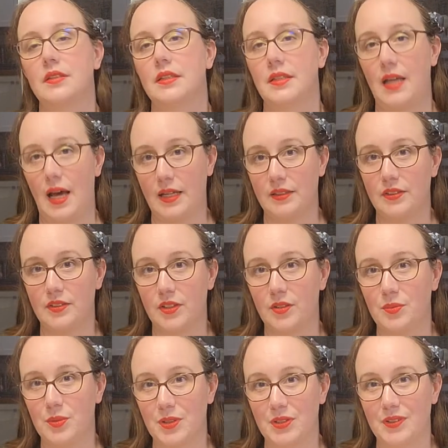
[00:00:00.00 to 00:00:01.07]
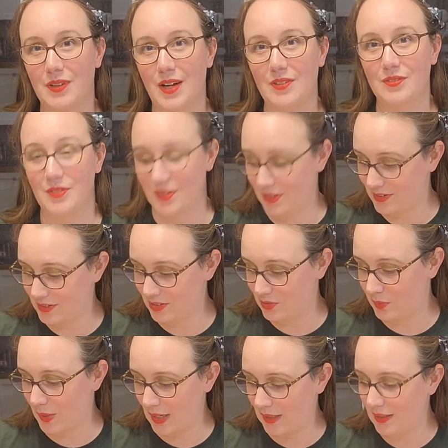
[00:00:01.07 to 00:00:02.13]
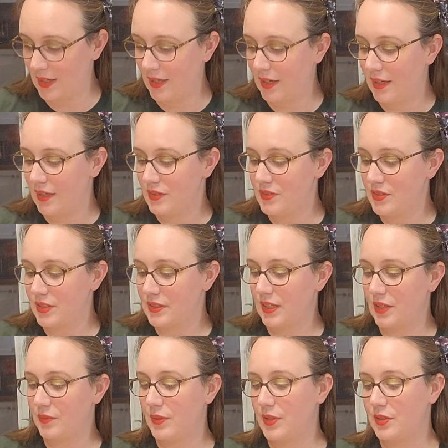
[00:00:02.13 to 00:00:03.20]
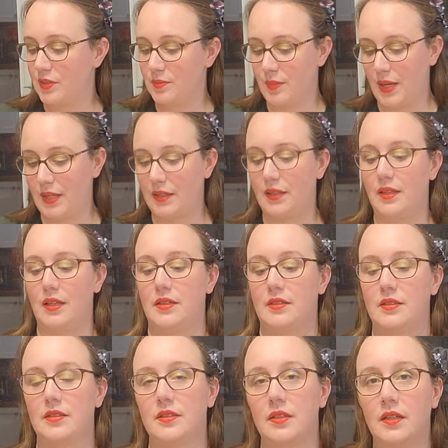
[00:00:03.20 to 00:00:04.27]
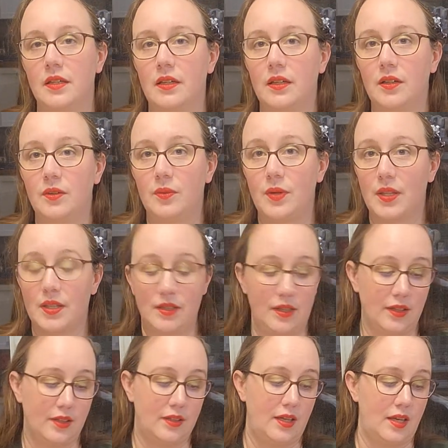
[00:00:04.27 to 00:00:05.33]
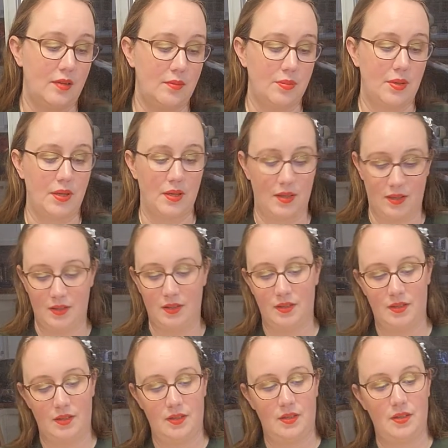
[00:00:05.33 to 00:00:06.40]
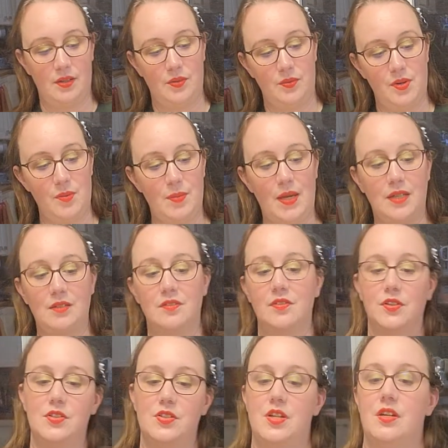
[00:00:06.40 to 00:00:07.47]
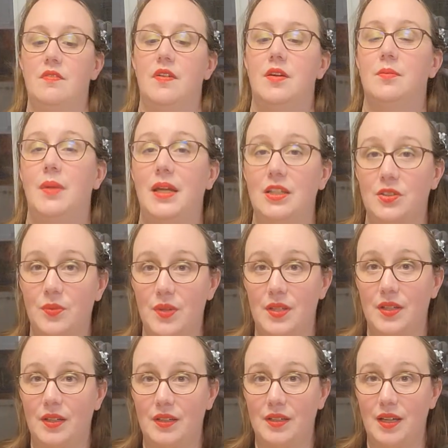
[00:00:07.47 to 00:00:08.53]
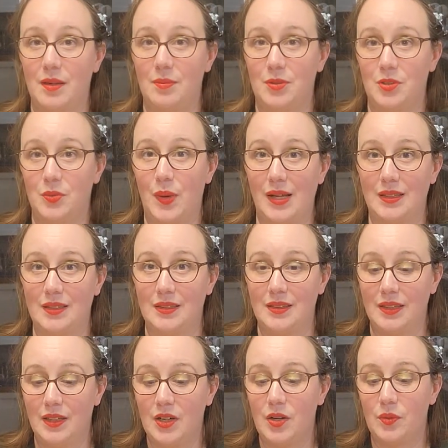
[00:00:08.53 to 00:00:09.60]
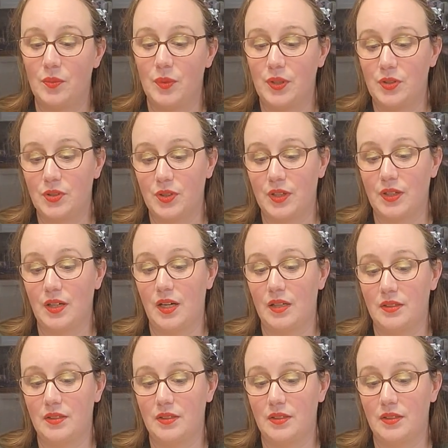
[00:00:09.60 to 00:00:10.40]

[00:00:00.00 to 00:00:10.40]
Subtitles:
a non-sew workaround for this as well. Just like we could make this with duct tape, we made a version of our maze with duct tape as well. We took a